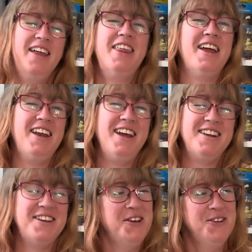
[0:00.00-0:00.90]
they need
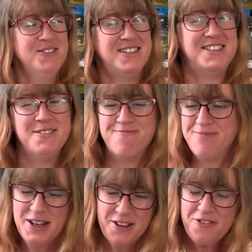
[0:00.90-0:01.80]
to use to
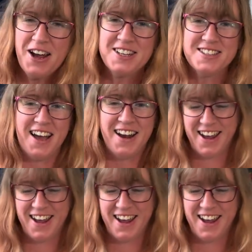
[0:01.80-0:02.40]
build a Frankenstein,